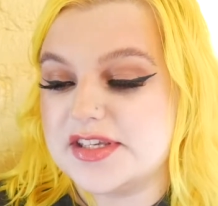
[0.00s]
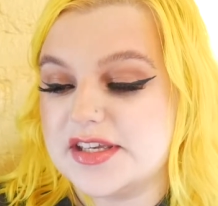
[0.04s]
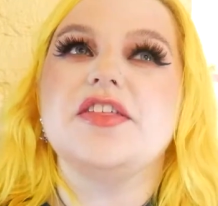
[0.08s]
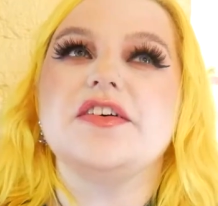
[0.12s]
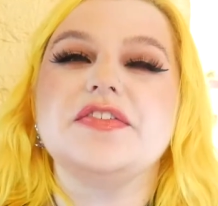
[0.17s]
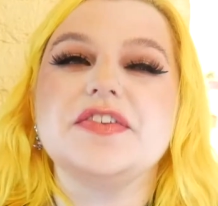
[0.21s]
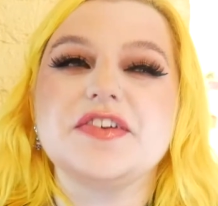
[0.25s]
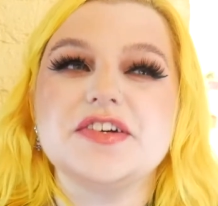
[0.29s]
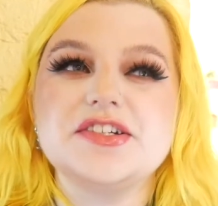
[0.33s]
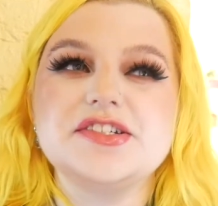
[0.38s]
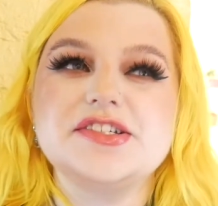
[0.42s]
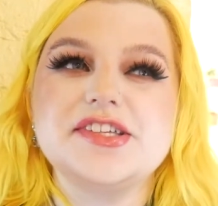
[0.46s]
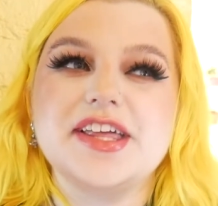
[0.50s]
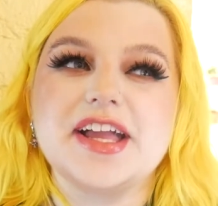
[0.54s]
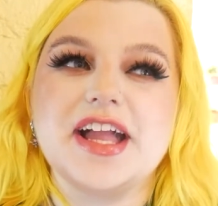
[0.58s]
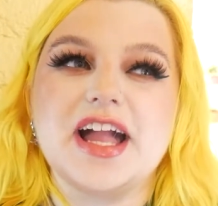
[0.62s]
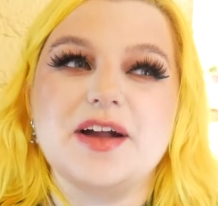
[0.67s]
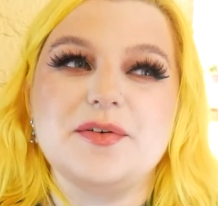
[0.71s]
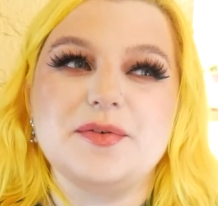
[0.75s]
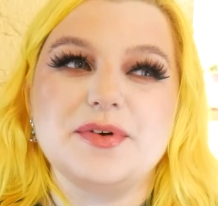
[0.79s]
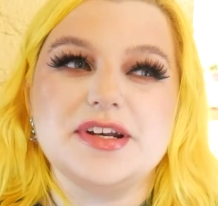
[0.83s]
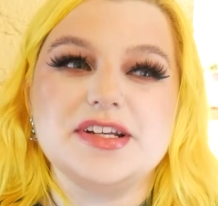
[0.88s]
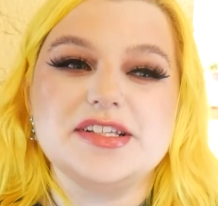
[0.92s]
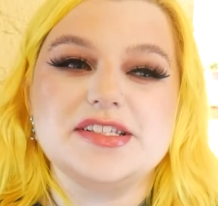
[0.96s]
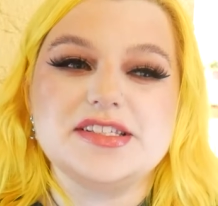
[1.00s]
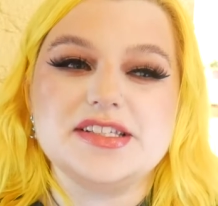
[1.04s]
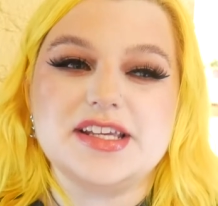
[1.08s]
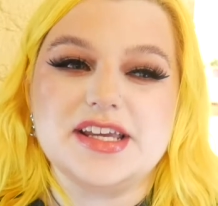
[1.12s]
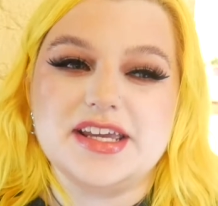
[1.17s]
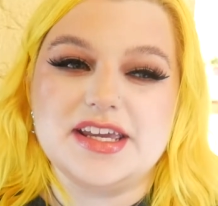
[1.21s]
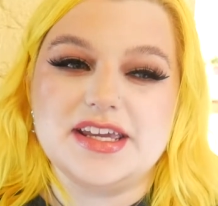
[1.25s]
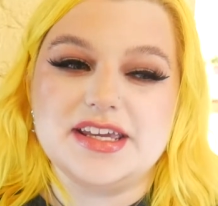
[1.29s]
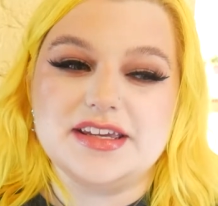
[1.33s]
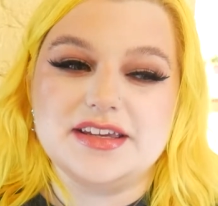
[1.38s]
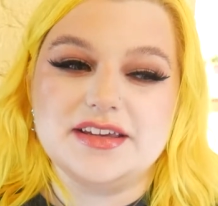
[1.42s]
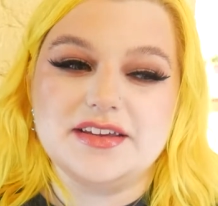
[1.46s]
The first thing I want to
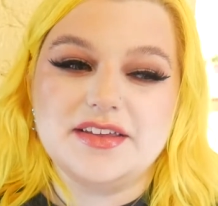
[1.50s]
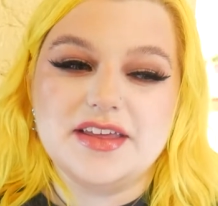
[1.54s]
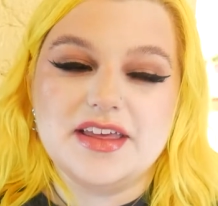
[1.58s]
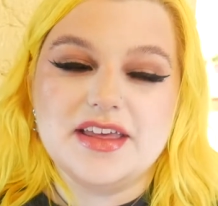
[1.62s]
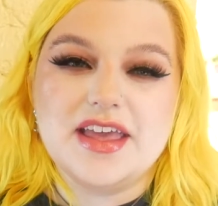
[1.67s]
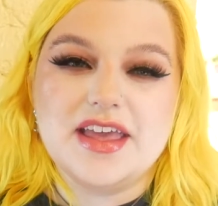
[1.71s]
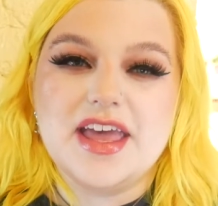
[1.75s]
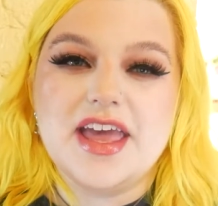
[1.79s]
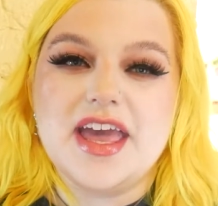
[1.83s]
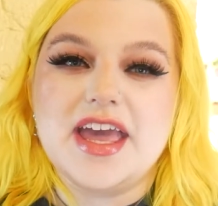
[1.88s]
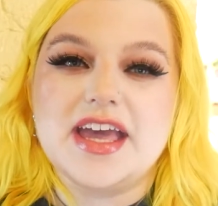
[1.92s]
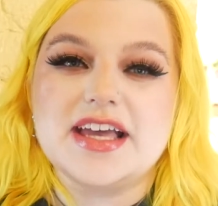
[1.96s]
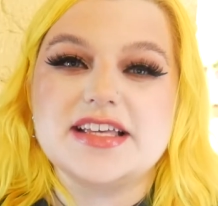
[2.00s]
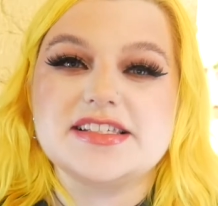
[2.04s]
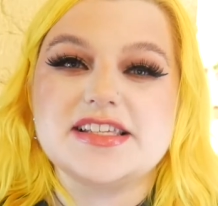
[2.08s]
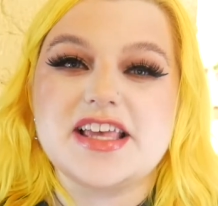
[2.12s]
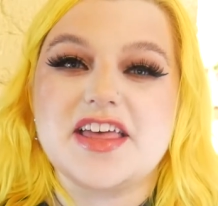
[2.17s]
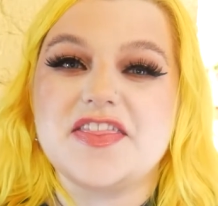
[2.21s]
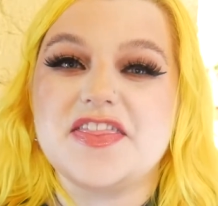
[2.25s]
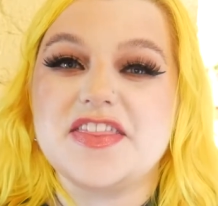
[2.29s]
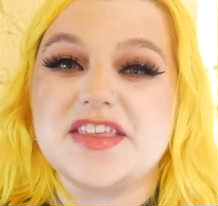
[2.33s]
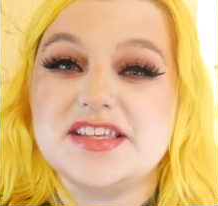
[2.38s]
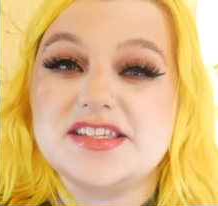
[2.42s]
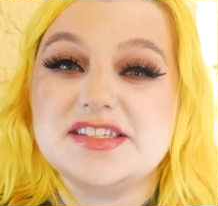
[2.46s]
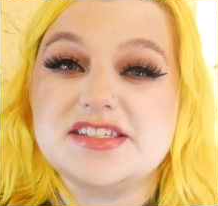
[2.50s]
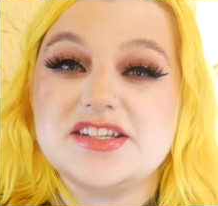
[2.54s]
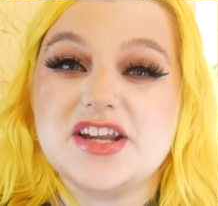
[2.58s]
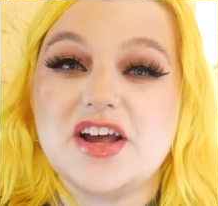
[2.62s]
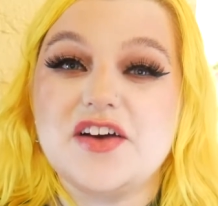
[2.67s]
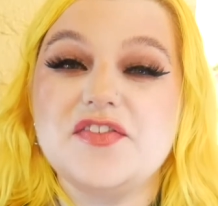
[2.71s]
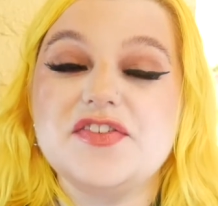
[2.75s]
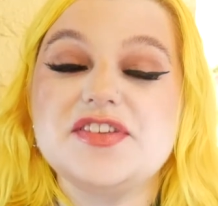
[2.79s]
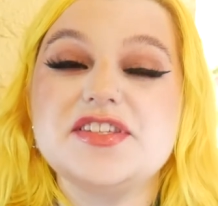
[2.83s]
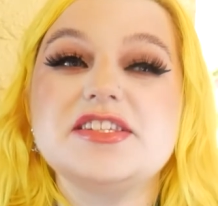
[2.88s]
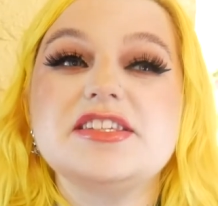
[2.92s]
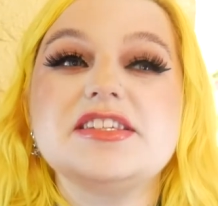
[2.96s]
say is that this
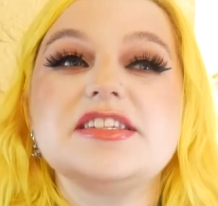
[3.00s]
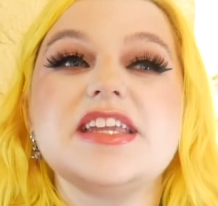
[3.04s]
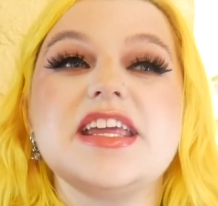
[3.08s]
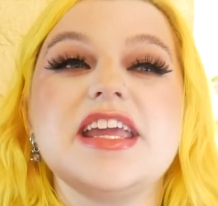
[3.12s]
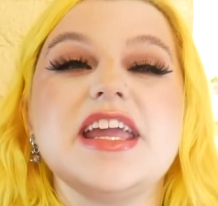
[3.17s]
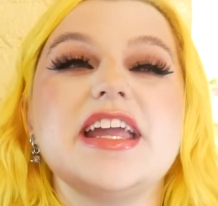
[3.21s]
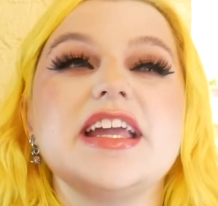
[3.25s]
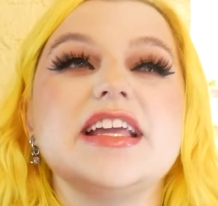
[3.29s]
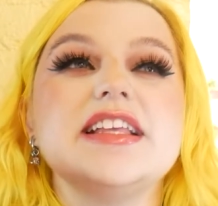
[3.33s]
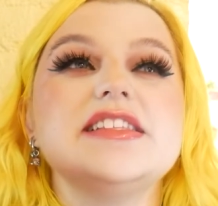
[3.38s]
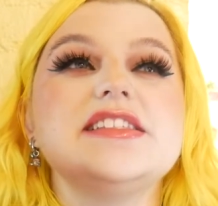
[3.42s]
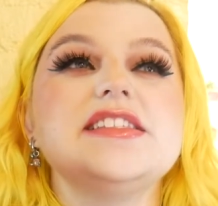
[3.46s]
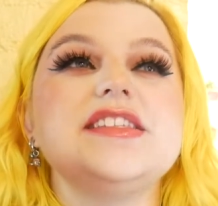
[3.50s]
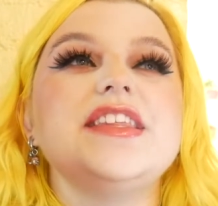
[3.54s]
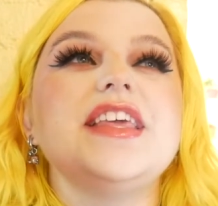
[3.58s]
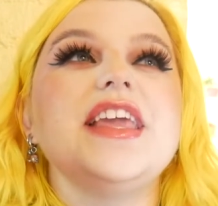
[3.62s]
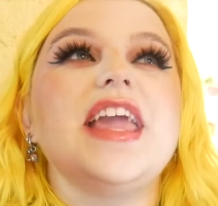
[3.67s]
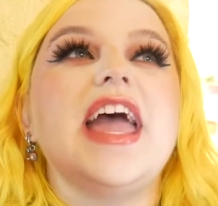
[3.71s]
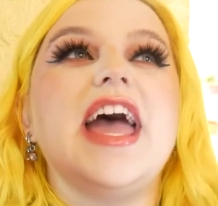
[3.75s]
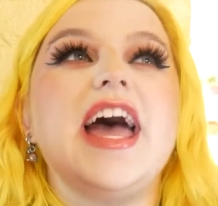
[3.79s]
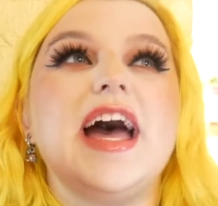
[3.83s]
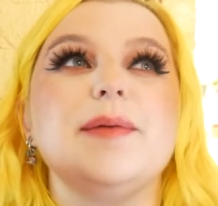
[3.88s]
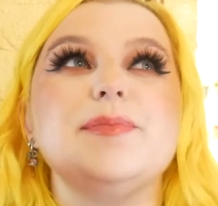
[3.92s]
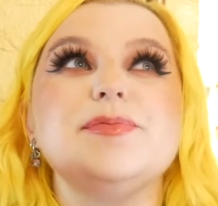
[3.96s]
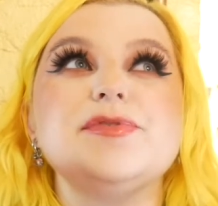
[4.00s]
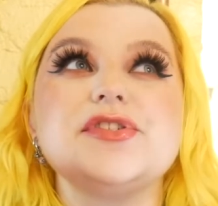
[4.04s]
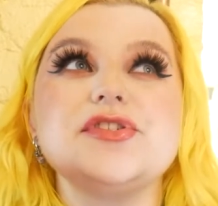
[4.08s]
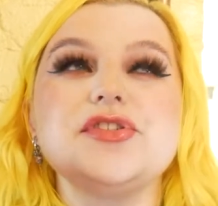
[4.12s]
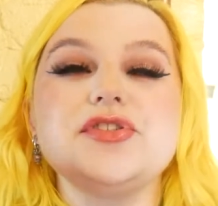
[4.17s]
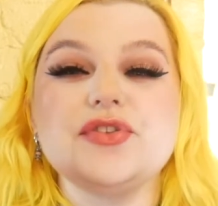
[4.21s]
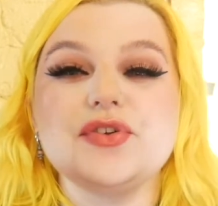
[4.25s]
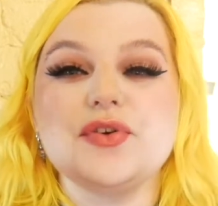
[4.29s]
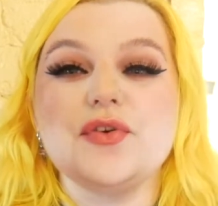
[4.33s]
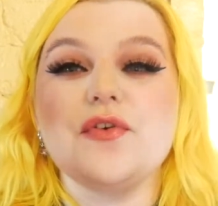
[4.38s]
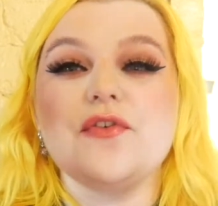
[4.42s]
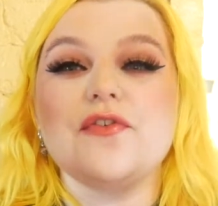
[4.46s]
stuff stains the
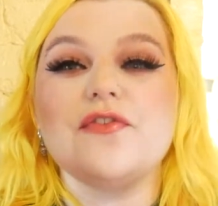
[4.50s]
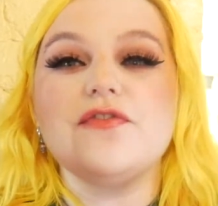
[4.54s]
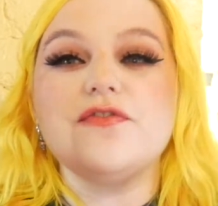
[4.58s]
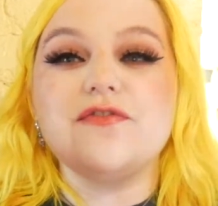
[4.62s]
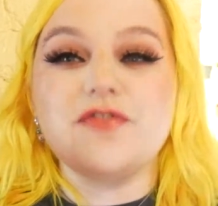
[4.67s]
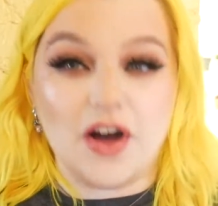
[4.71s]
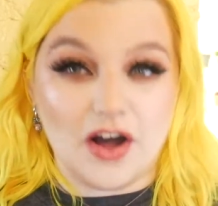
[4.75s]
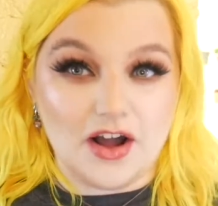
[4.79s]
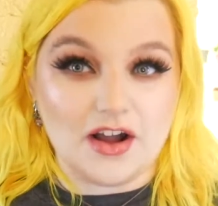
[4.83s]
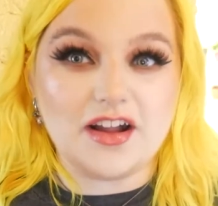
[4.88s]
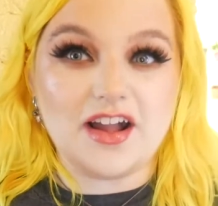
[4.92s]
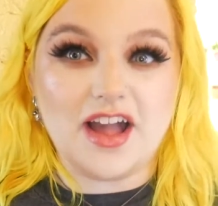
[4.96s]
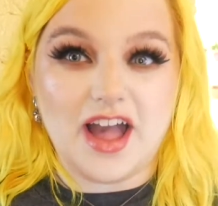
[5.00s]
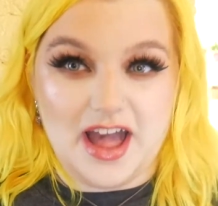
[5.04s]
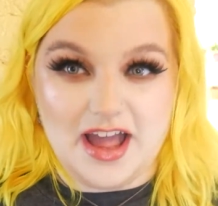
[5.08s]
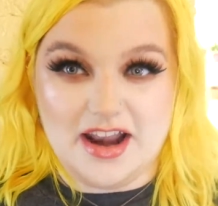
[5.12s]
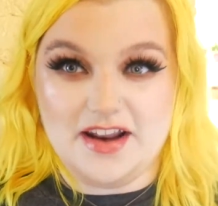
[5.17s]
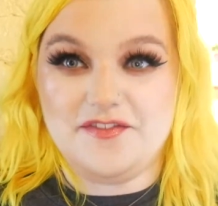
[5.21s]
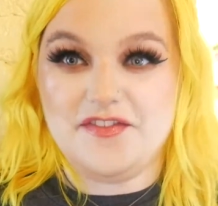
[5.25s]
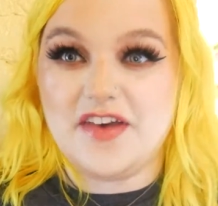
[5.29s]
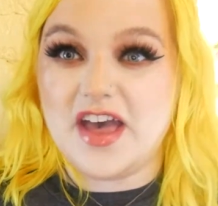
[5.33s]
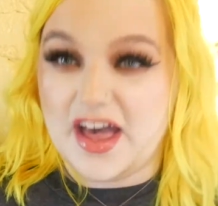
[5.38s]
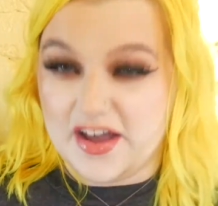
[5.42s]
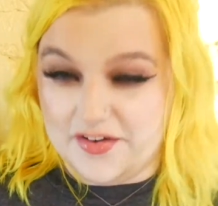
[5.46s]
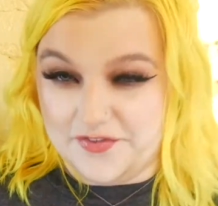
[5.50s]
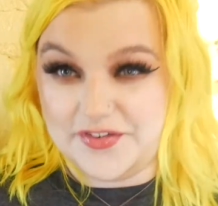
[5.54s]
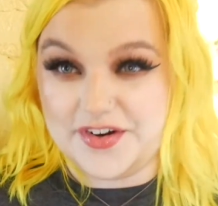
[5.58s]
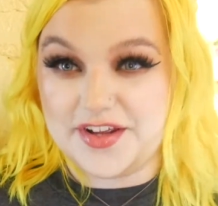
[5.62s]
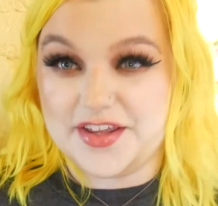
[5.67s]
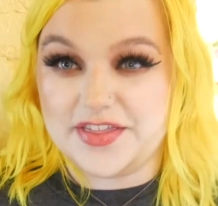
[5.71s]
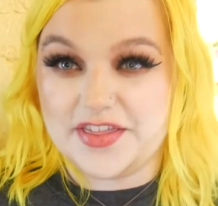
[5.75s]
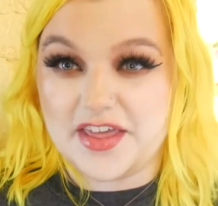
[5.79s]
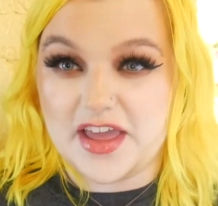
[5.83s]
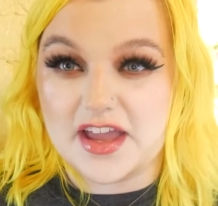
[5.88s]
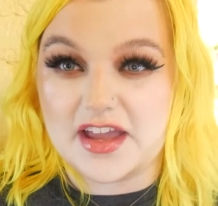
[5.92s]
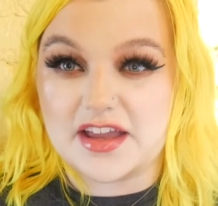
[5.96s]
absolute fuck out of
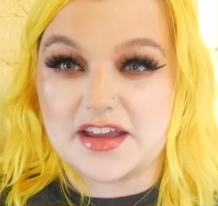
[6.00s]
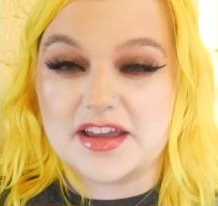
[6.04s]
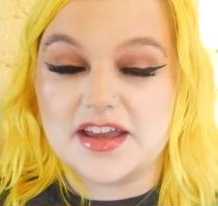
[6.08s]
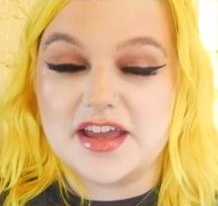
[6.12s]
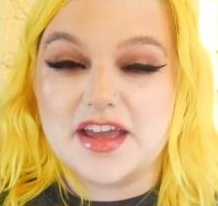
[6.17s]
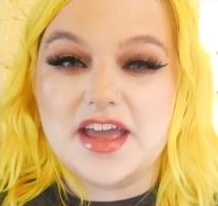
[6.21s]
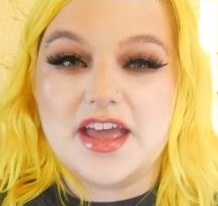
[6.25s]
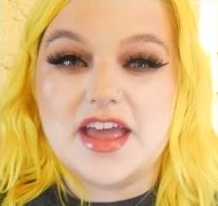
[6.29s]
everything.